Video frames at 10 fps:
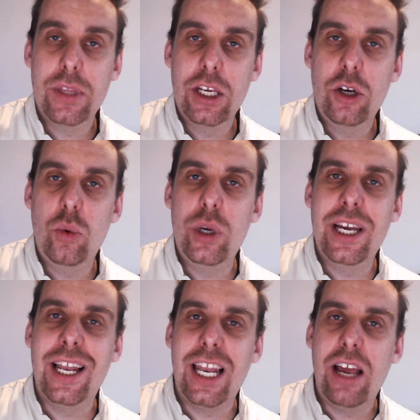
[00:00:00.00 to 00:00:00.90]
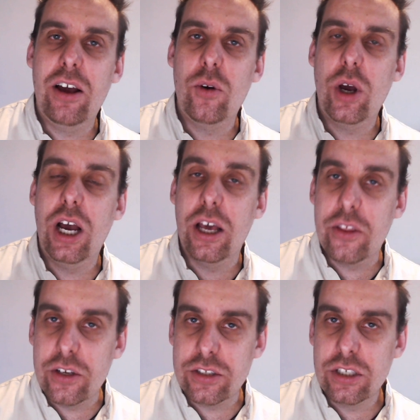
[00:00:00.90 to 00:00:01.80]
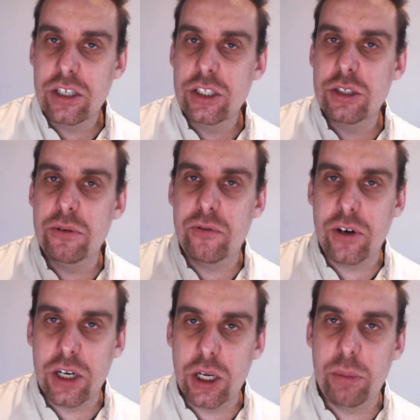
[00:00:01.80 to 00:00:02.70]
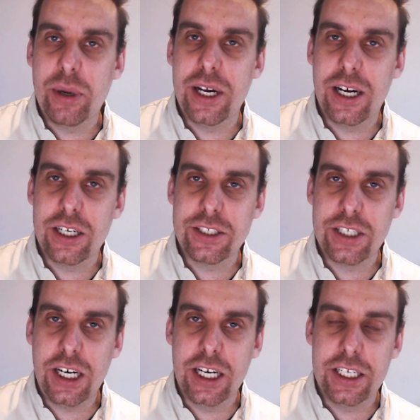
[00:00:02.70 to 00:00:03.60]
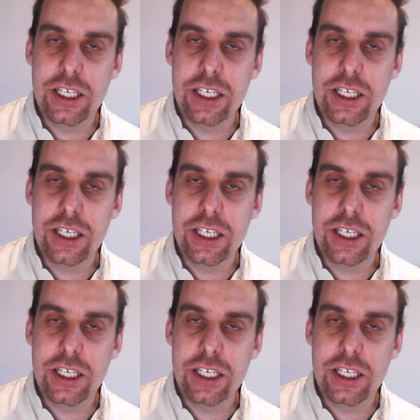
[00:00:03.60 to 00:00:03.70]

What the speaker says: we allow others to follow by our side.